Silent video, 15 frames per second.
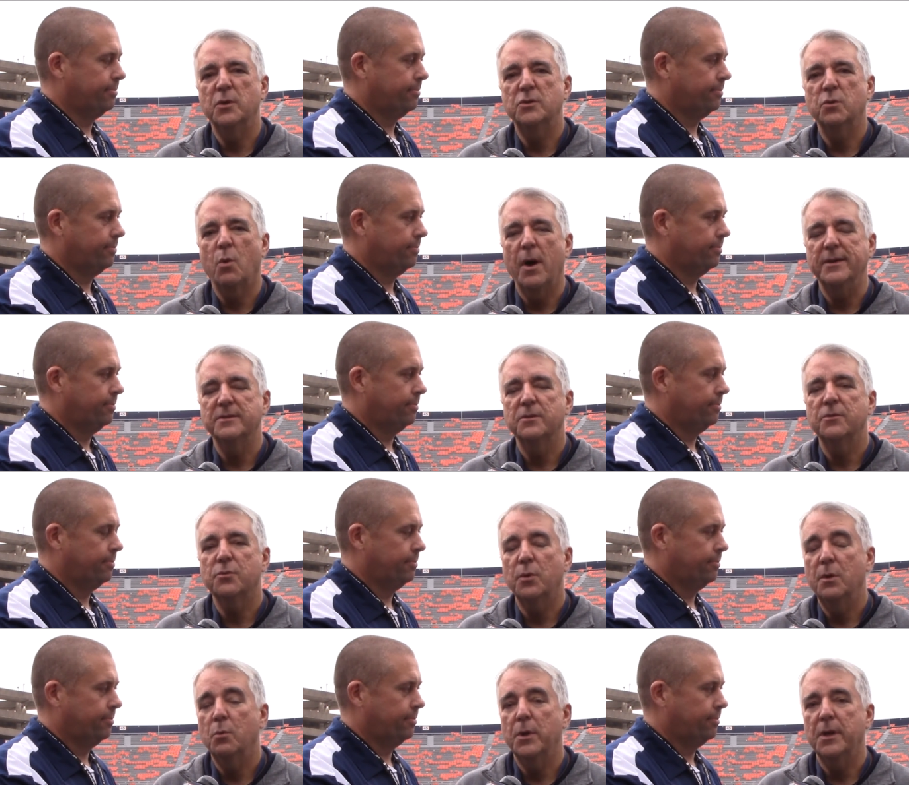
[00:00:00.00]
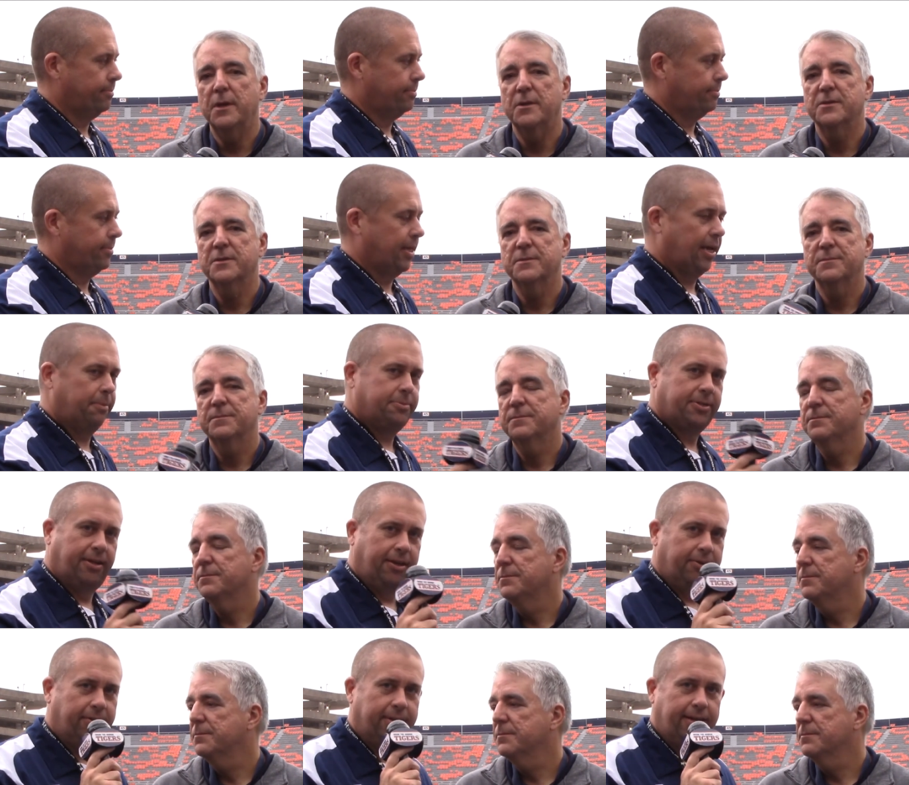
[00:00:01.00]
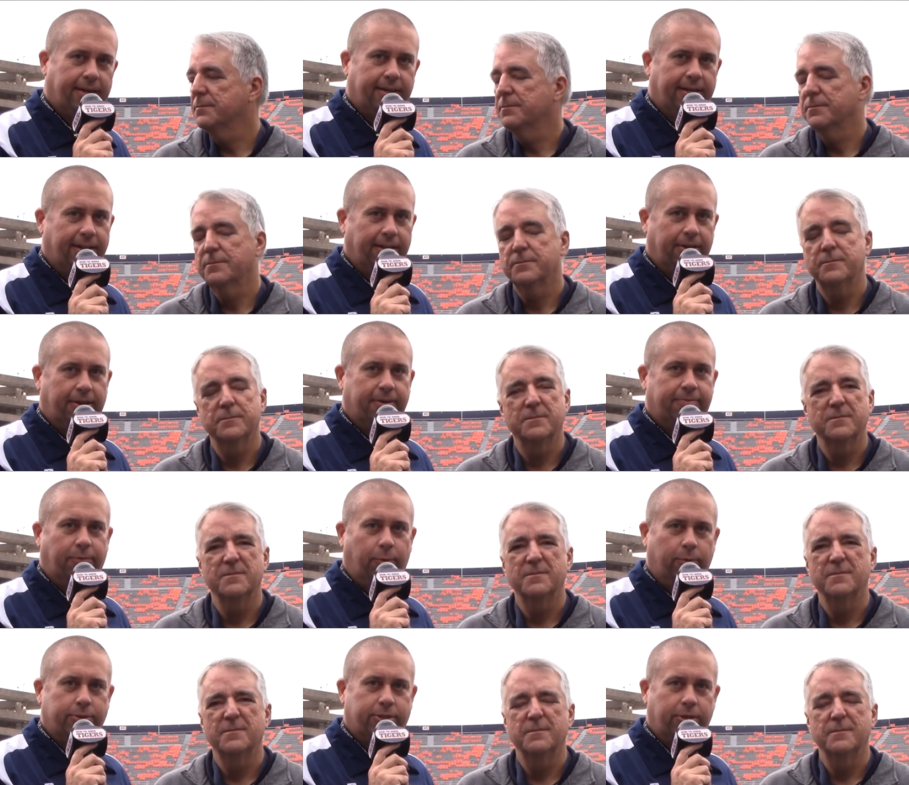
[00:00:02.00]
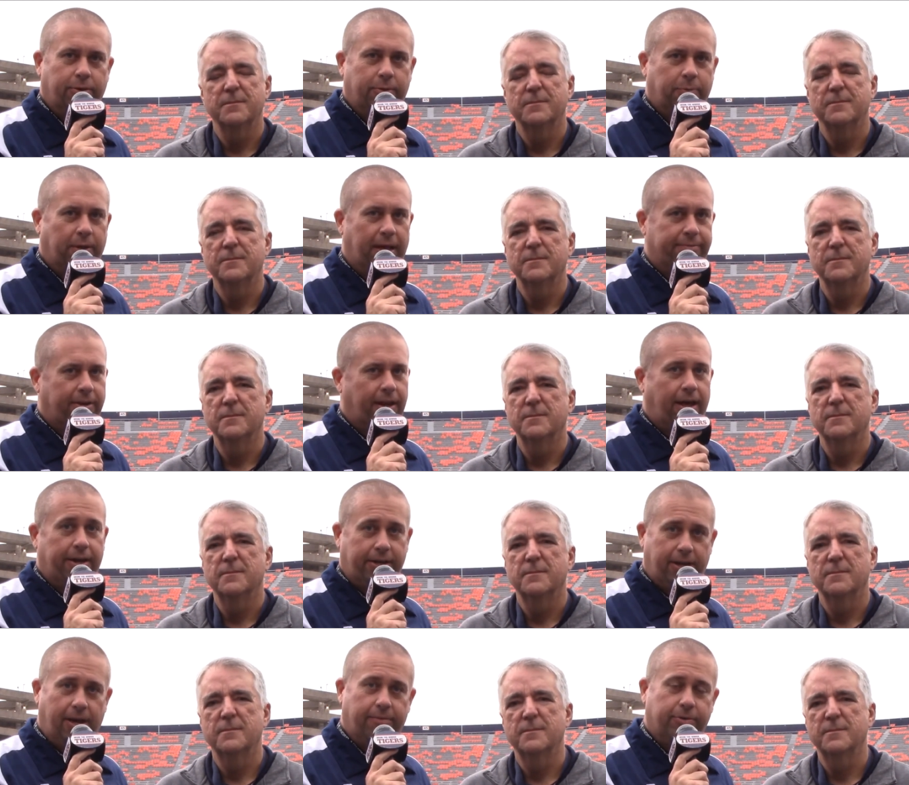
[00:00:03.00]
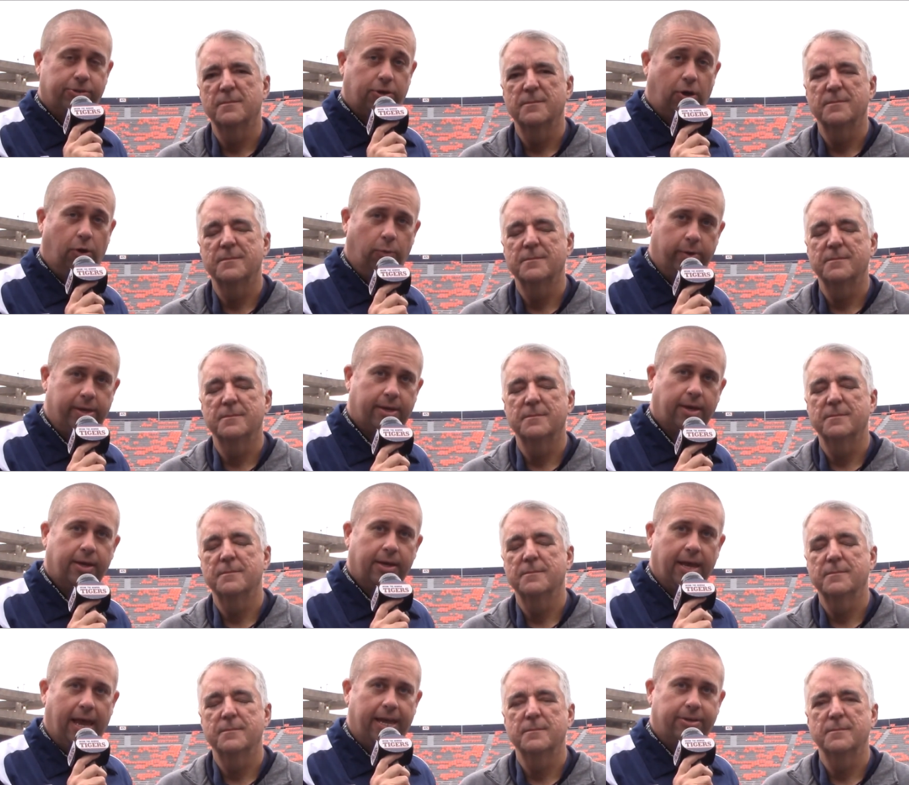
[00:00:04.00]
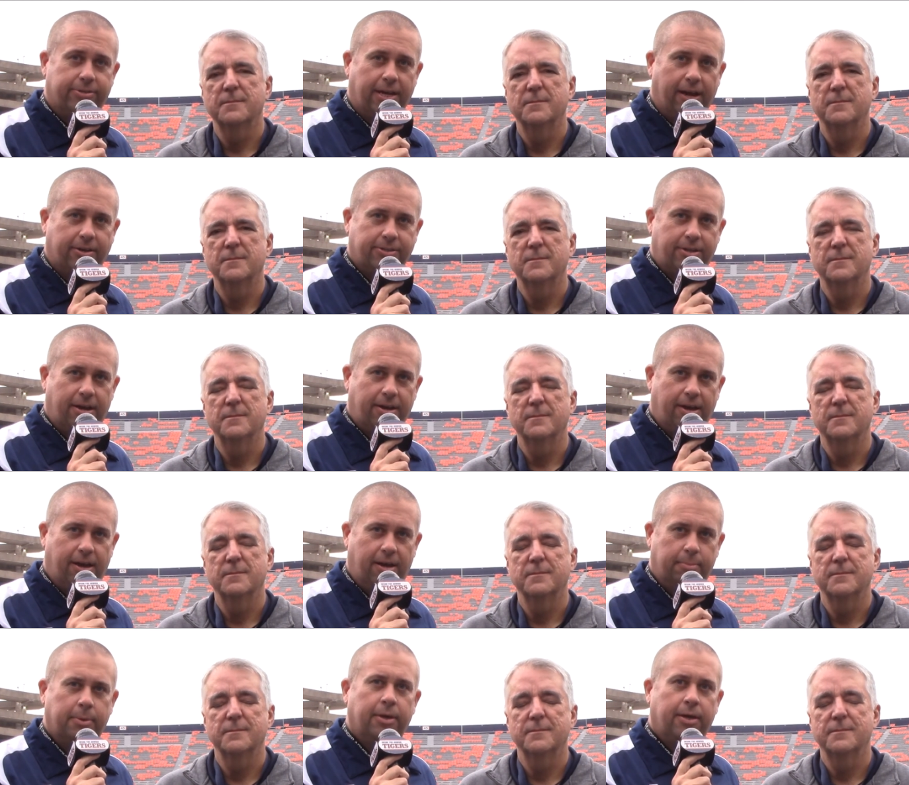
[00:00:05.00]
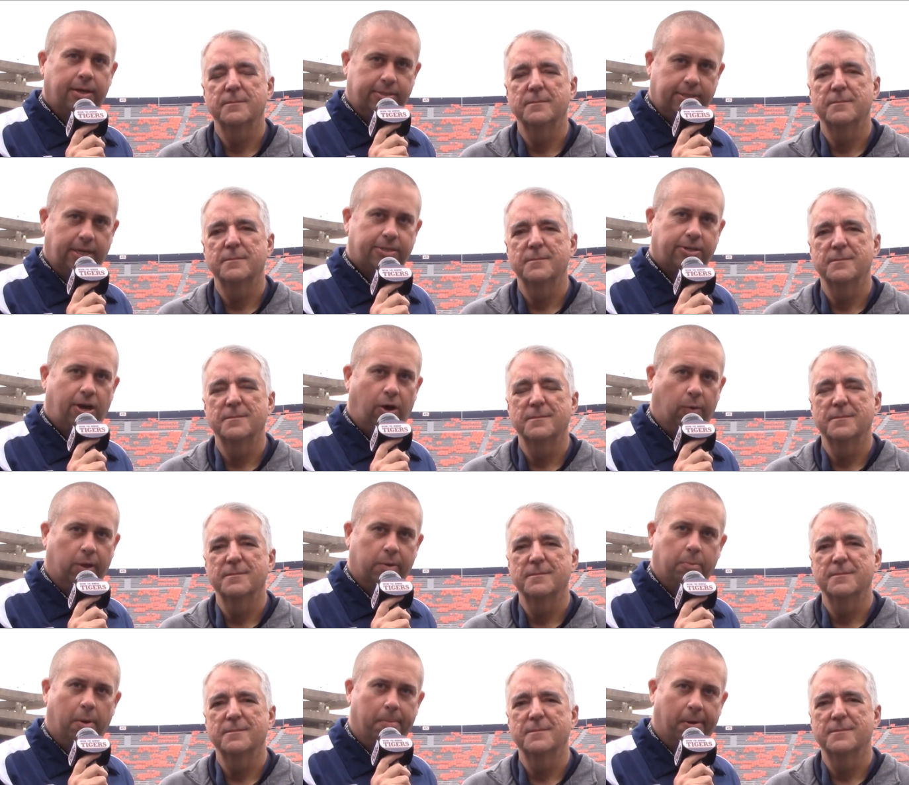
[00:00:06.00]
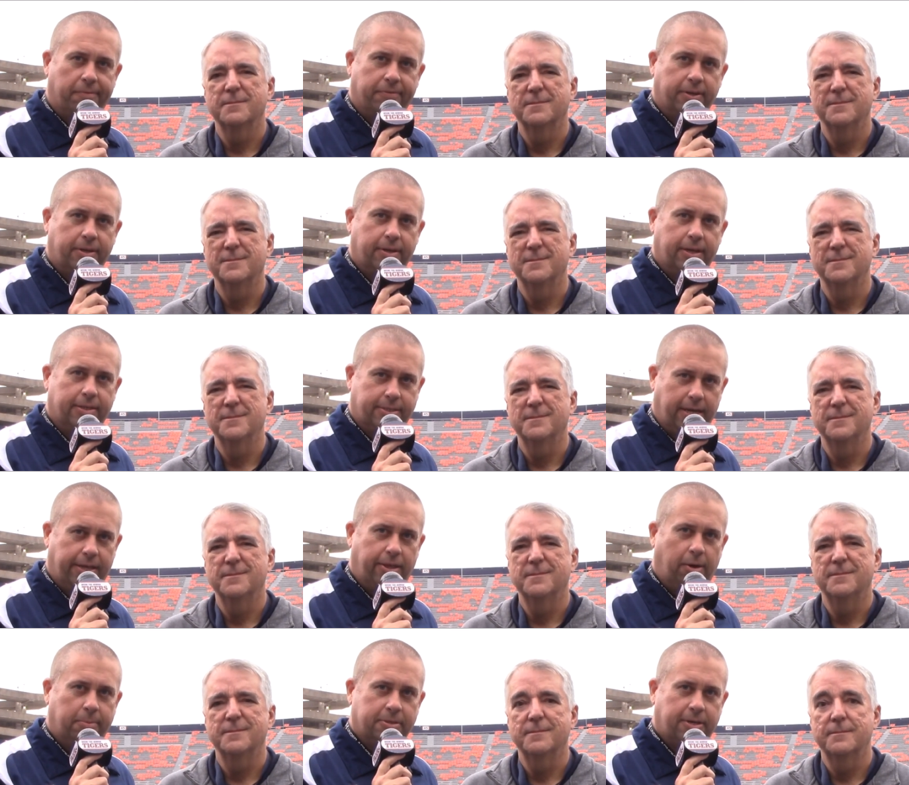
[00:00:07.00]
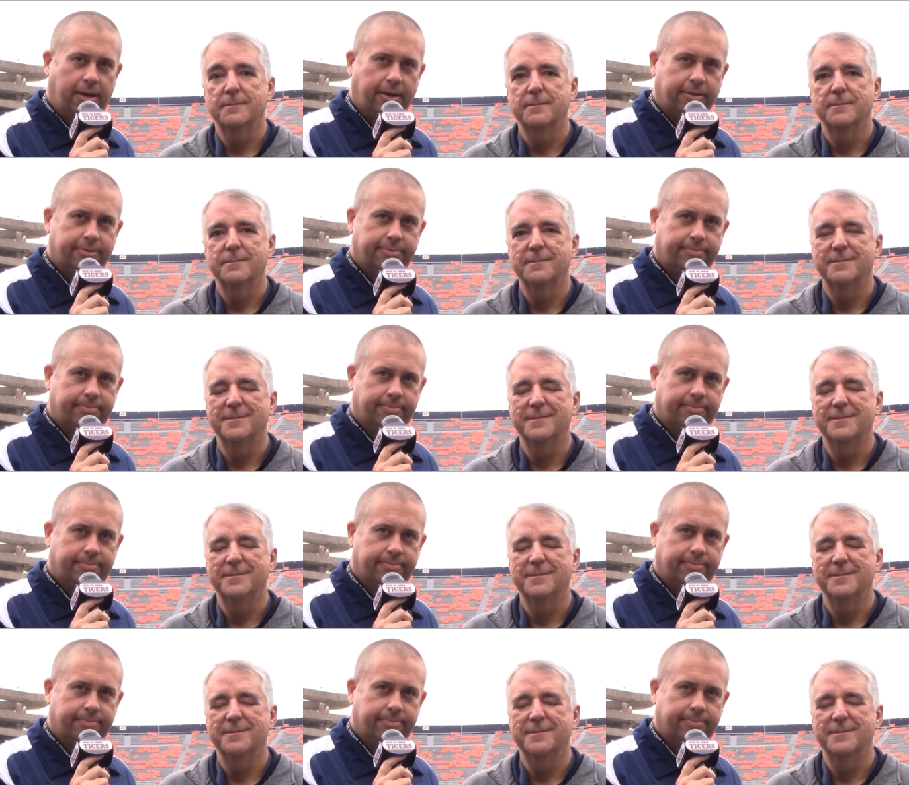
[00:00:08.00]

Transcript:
Speaker 1: it twice in three weeks. Absolutely. Uh, looking forward to it. We'll have a lot of coverage all week. at utigers.com. Jason Caldwell and Mark Murphy inside the Auburn Tigers.